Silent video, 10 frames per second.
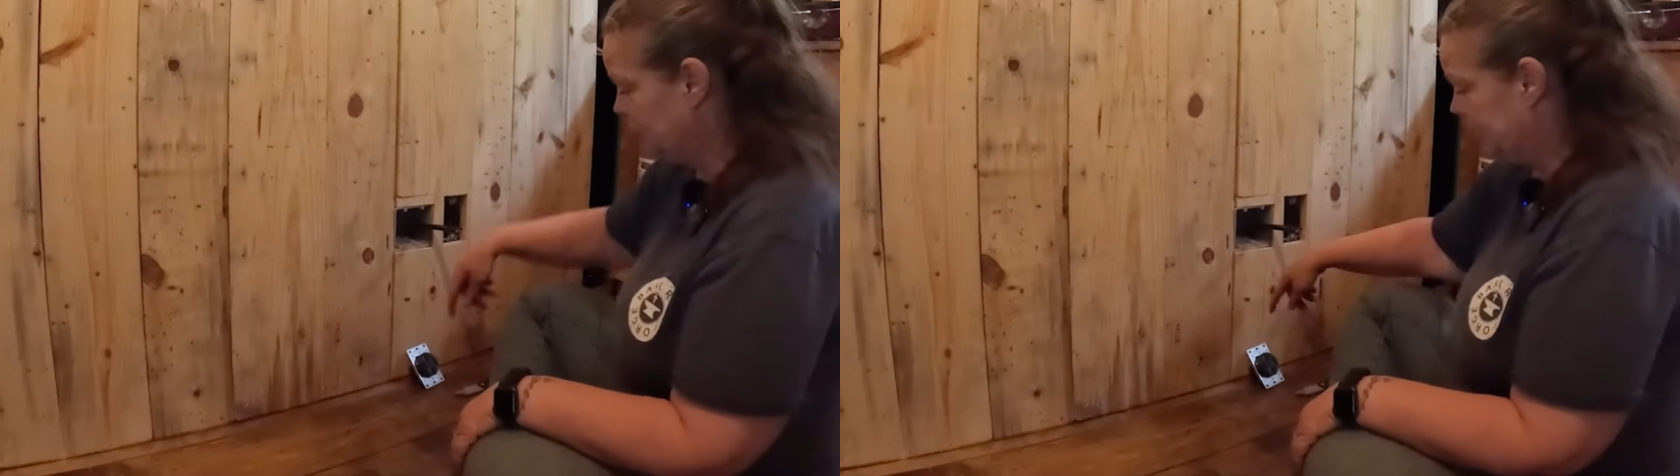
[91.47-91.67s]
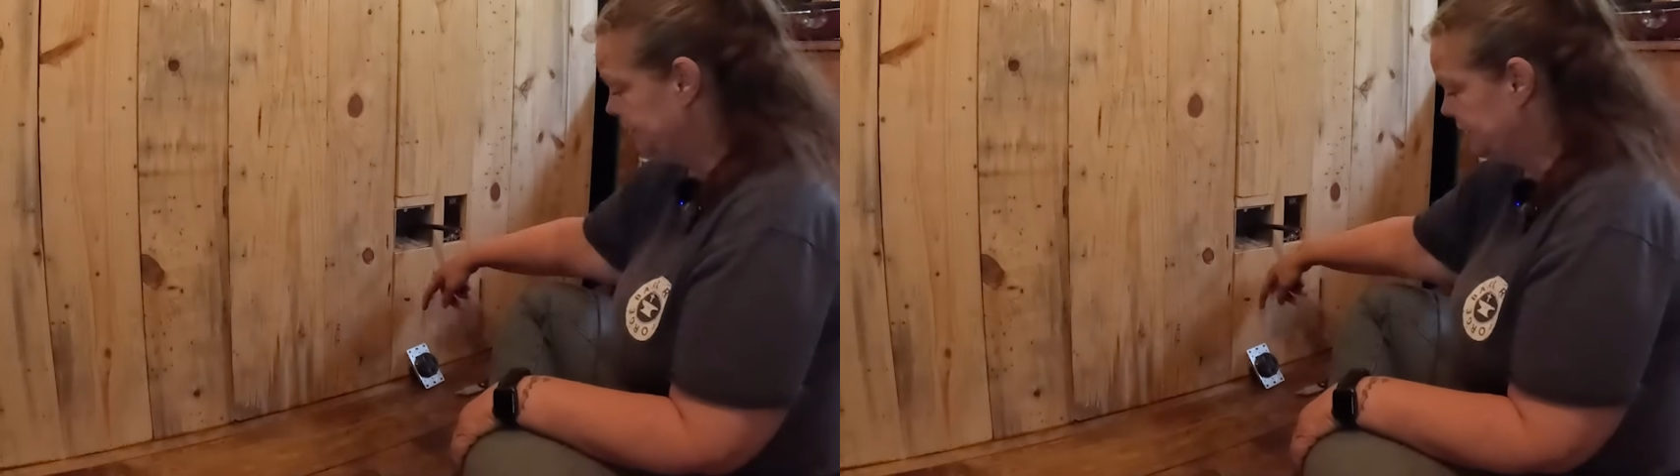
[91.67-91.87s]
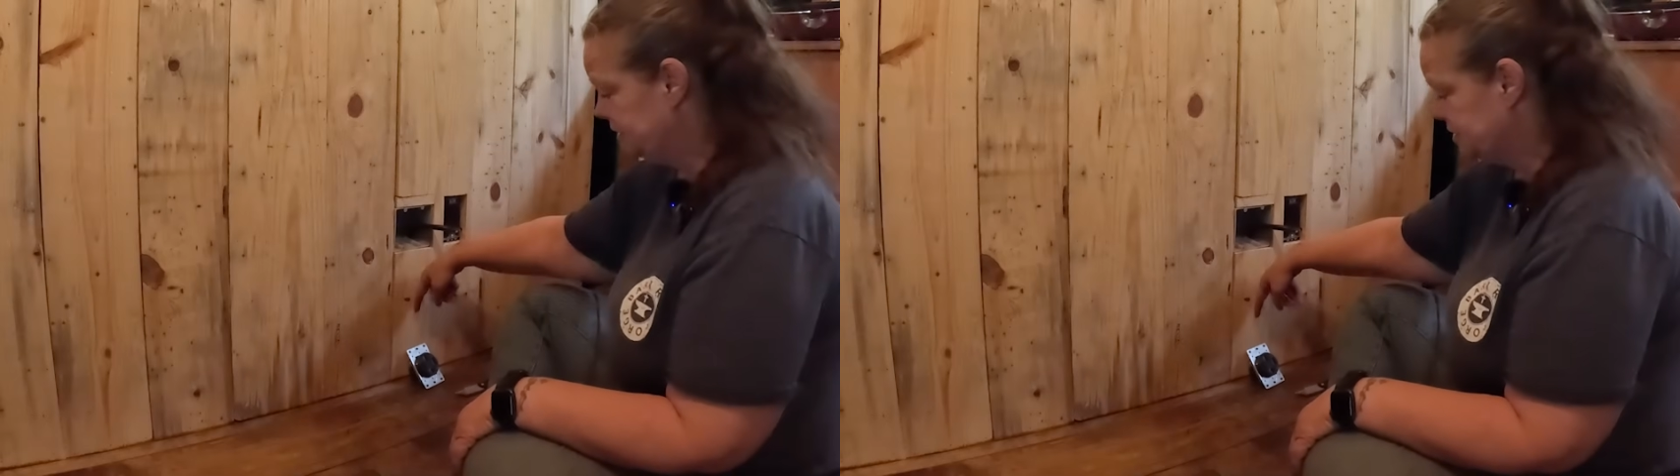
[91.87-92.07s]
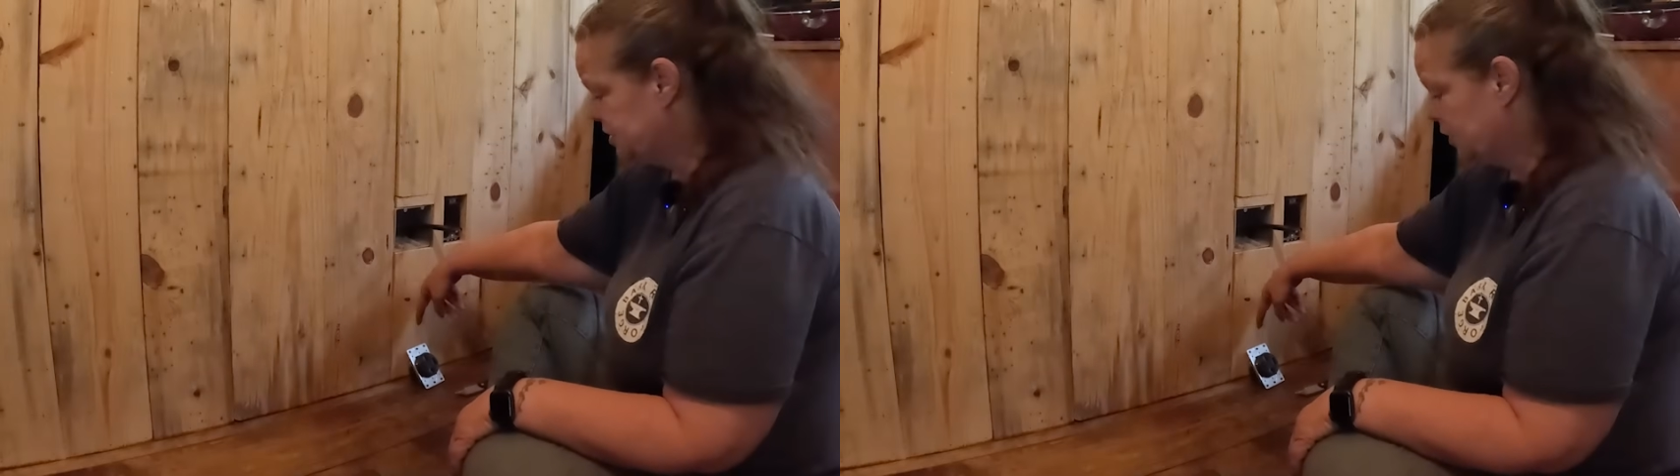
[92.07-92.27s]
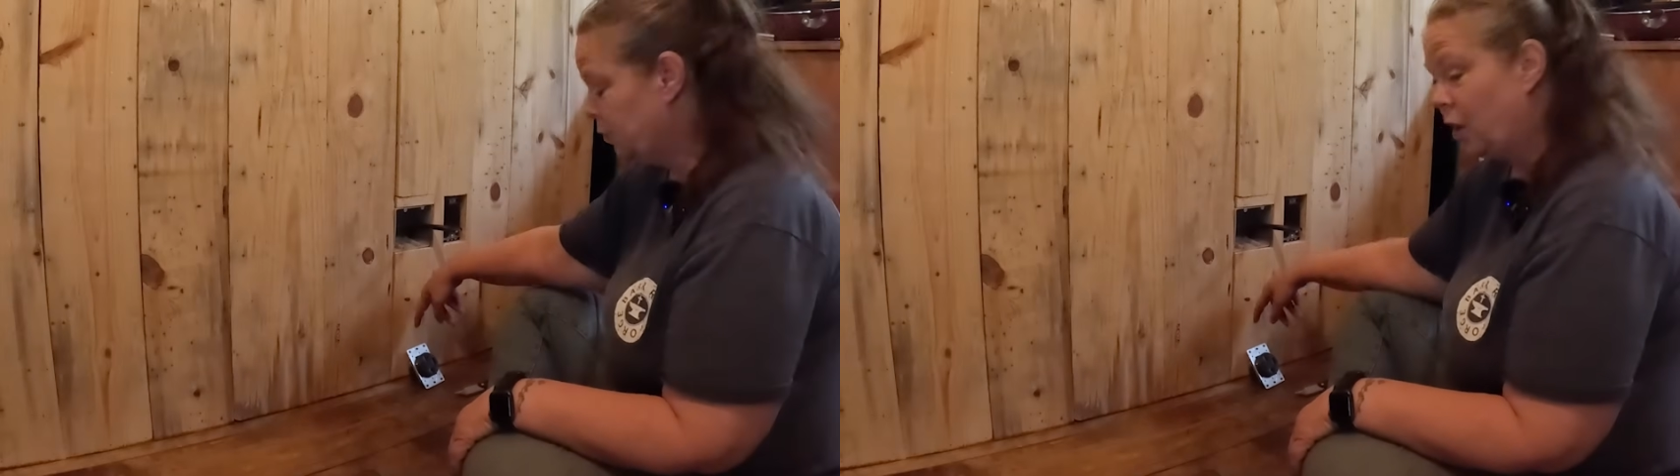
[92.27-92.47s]
down into the
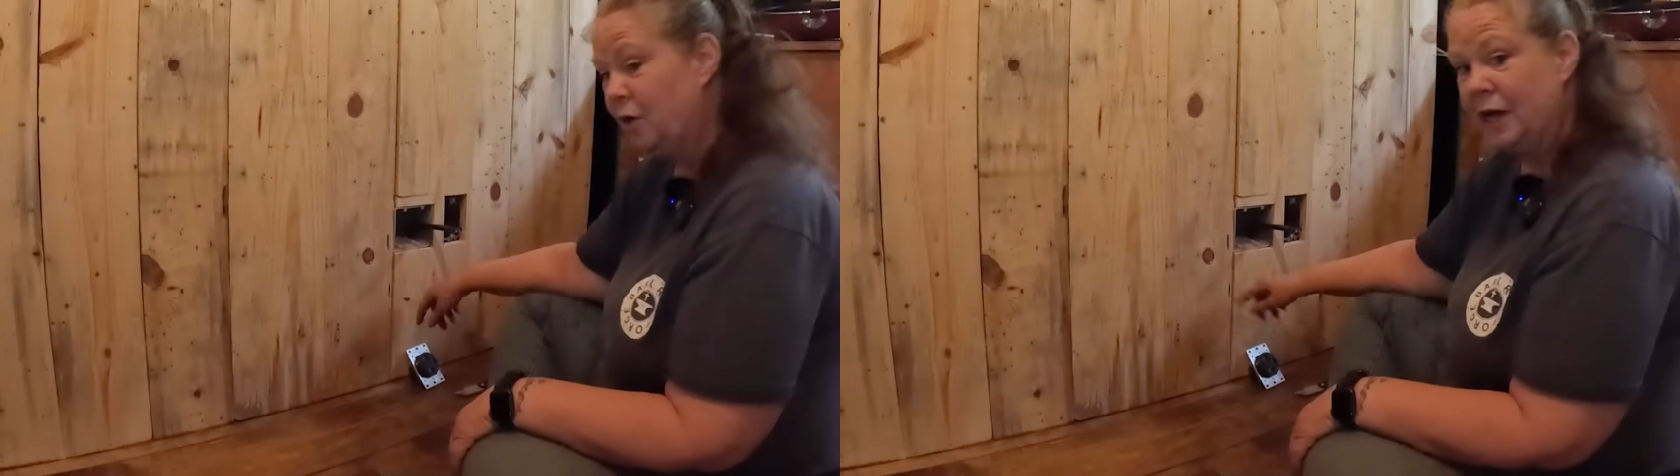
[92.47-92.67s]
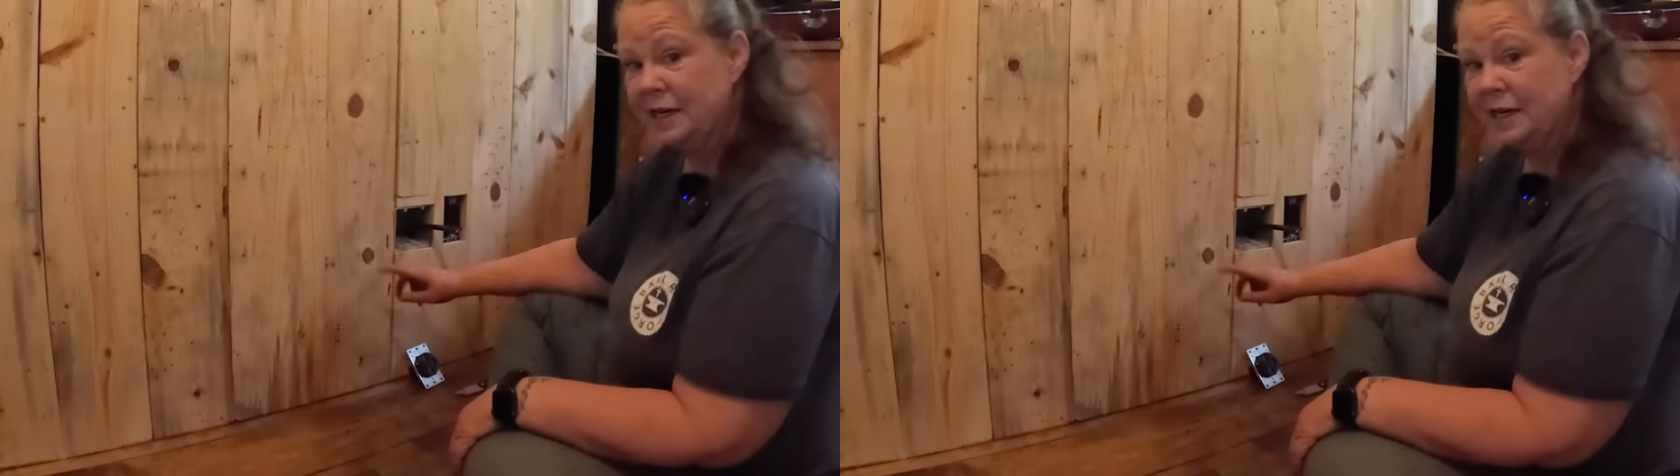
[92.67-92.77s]
stud wall.